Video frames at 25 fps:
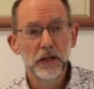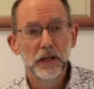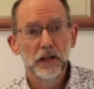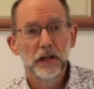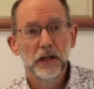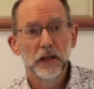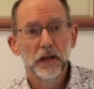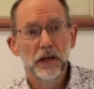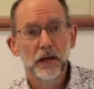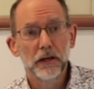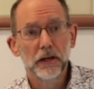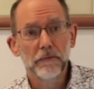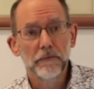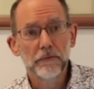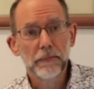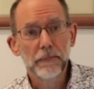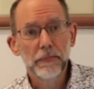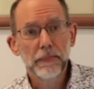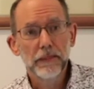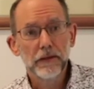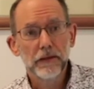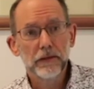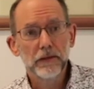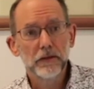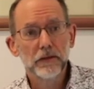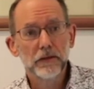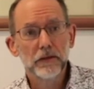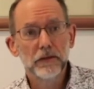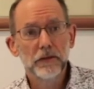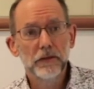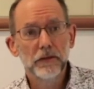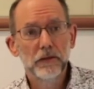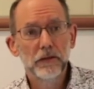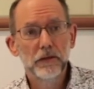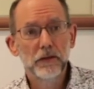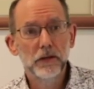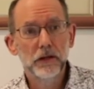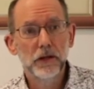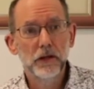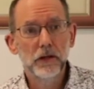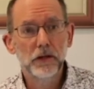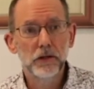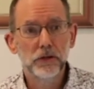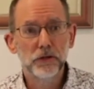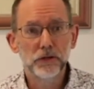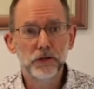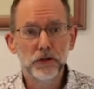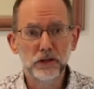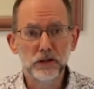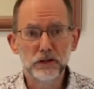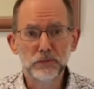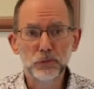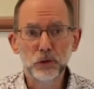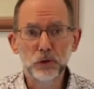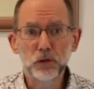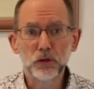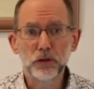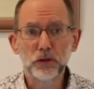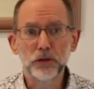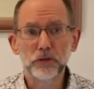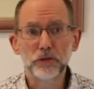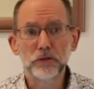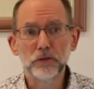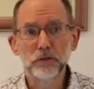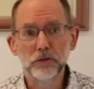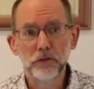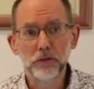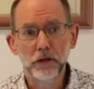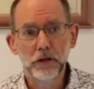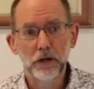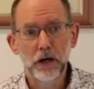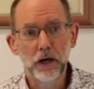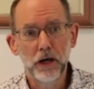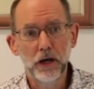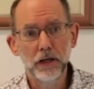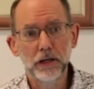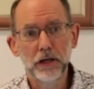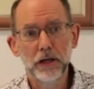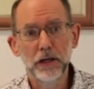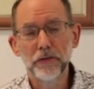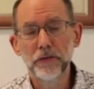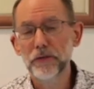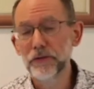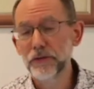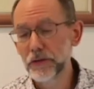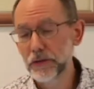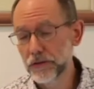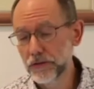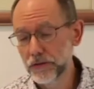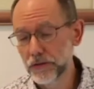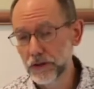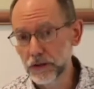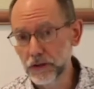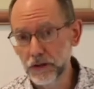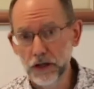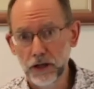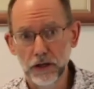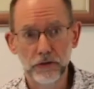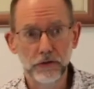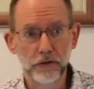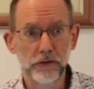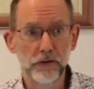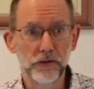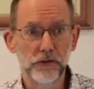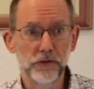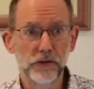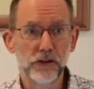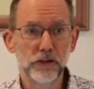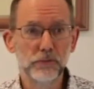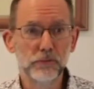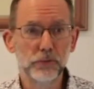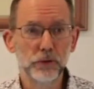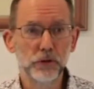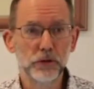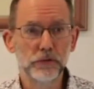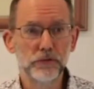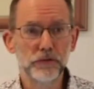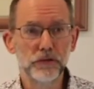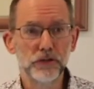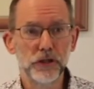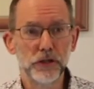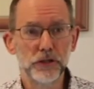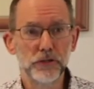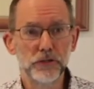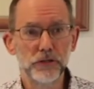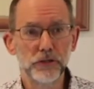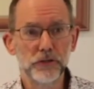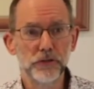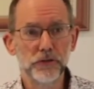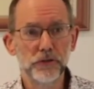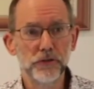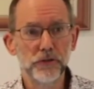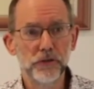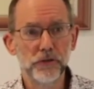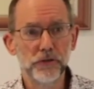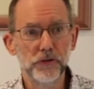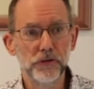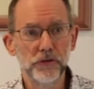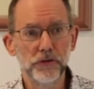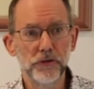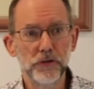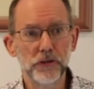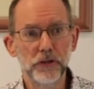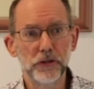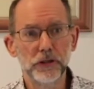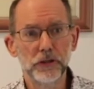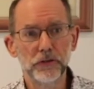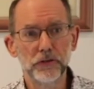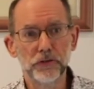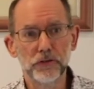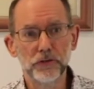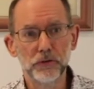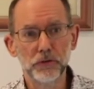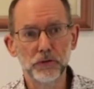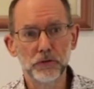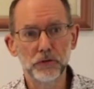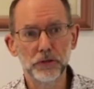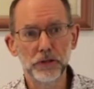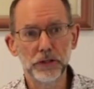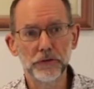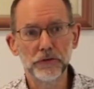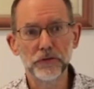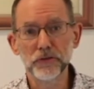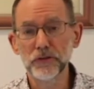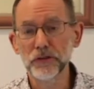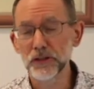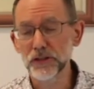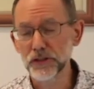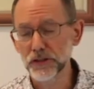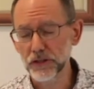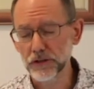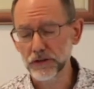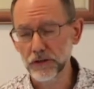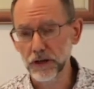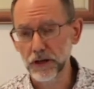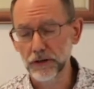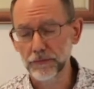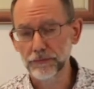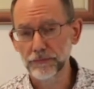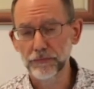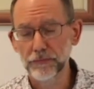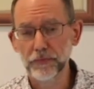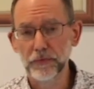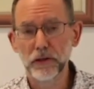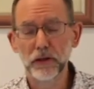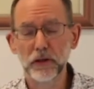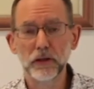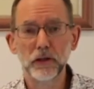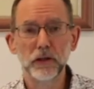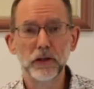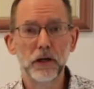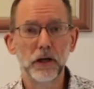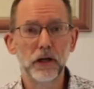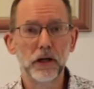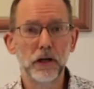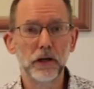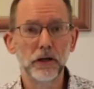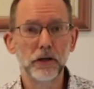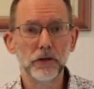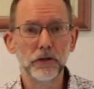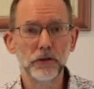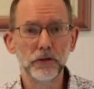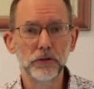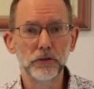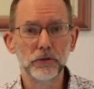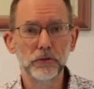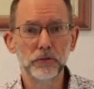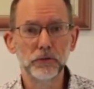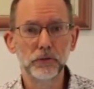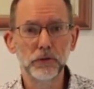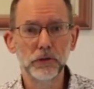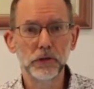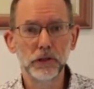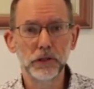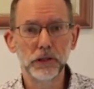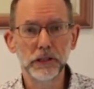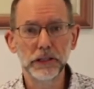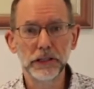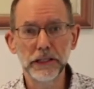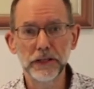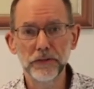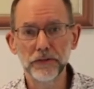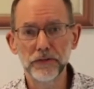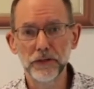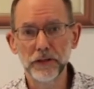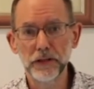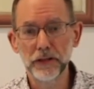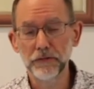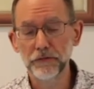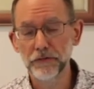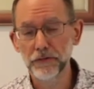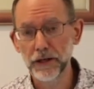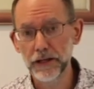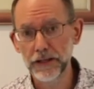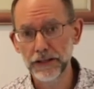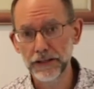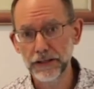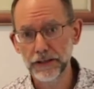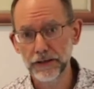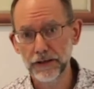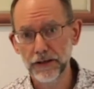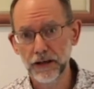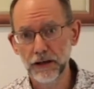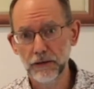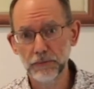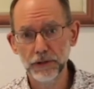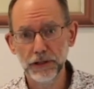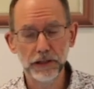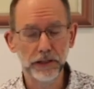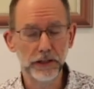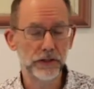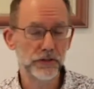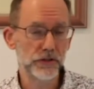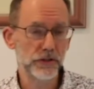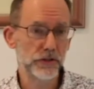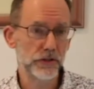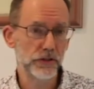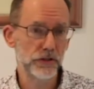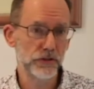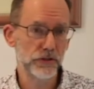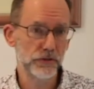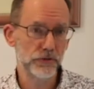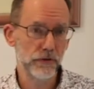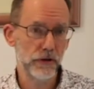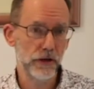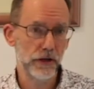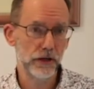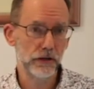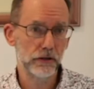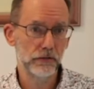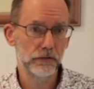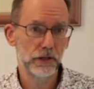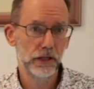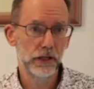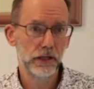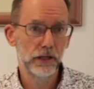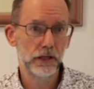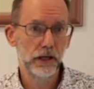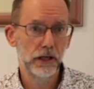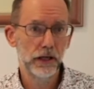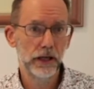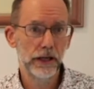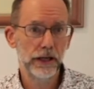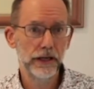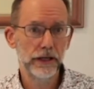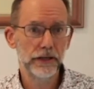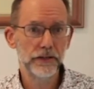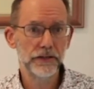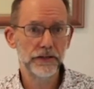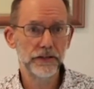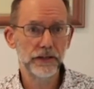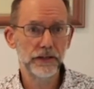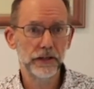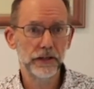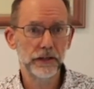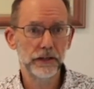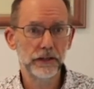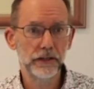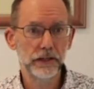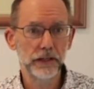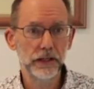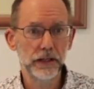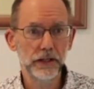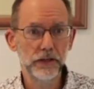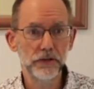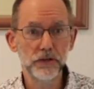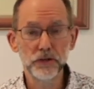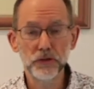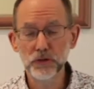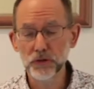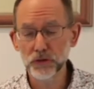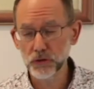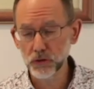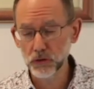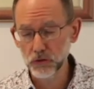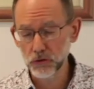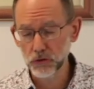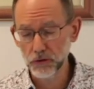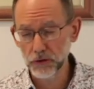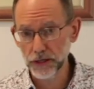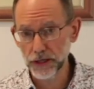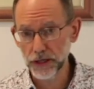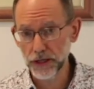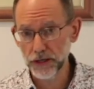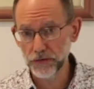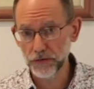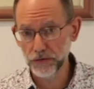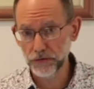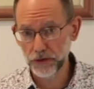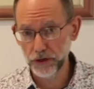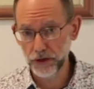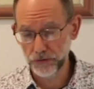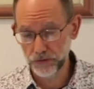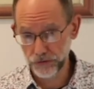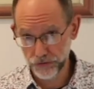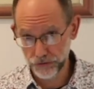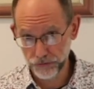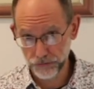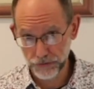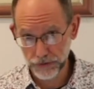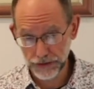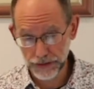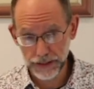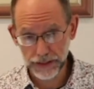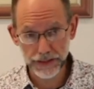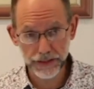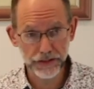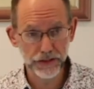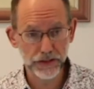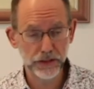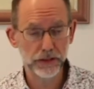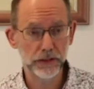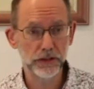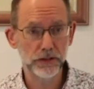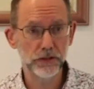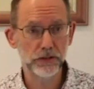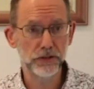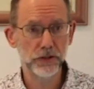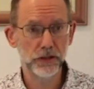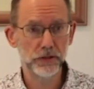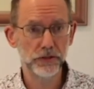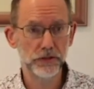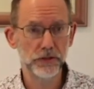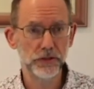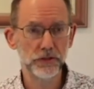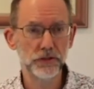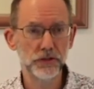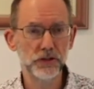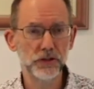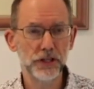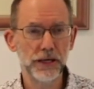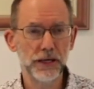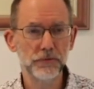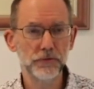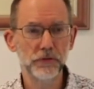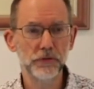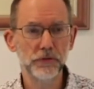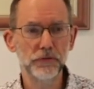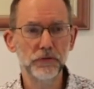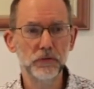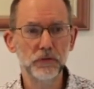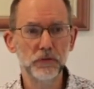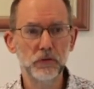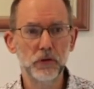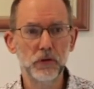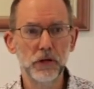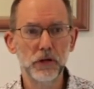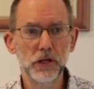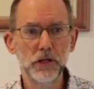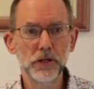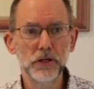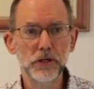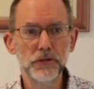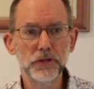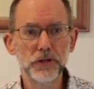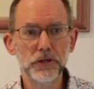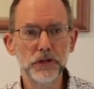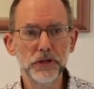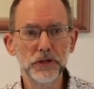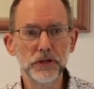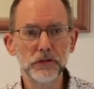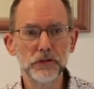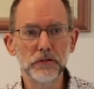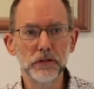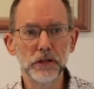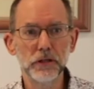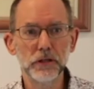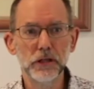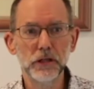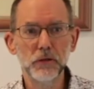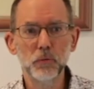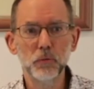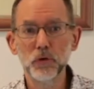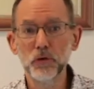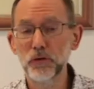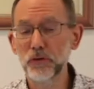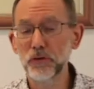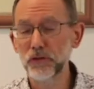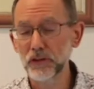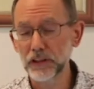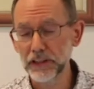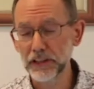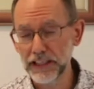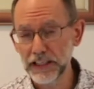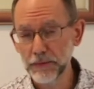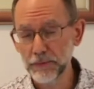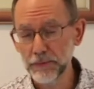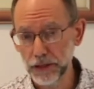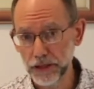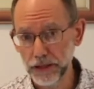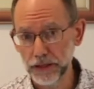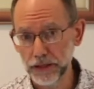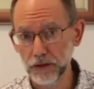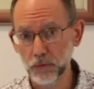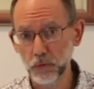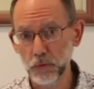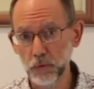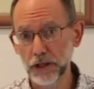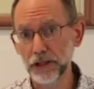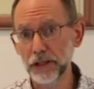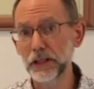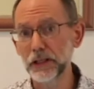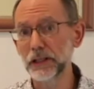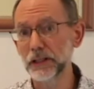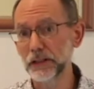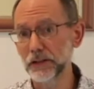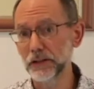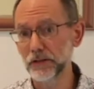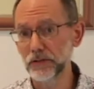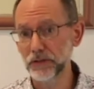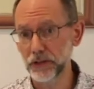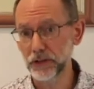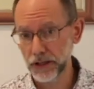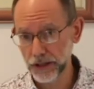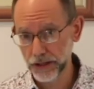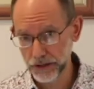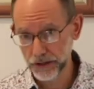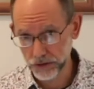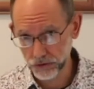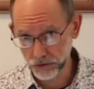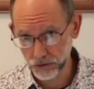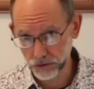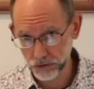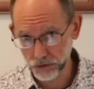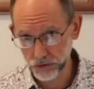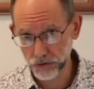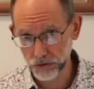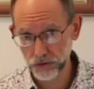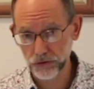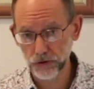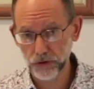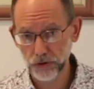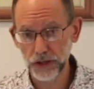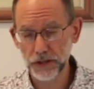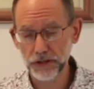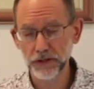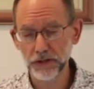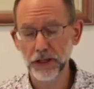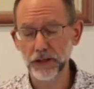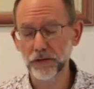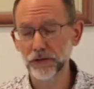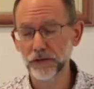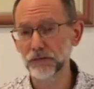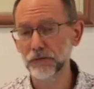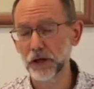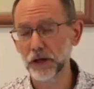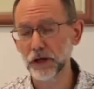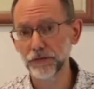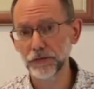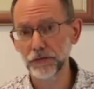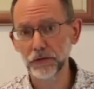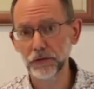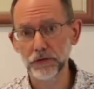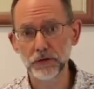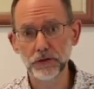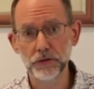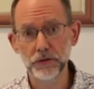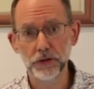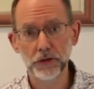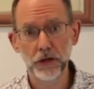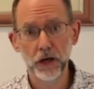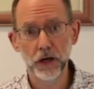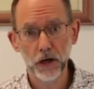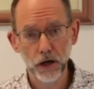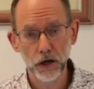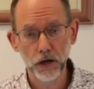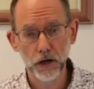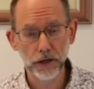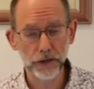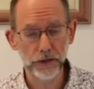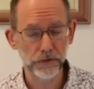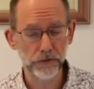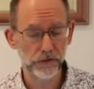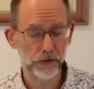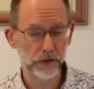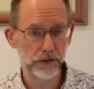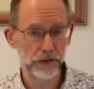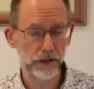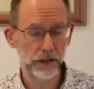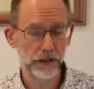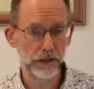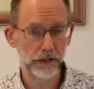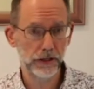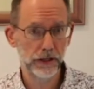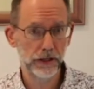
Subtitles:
Donald Morgan highlights this occurrence in the book of Judges. This is the story of Sisera, who leads an invading army into Israel. And in the story, as it's related in Judges chapter 4, Sisera was sleeping when he is killed. So he takes refuge and hides in a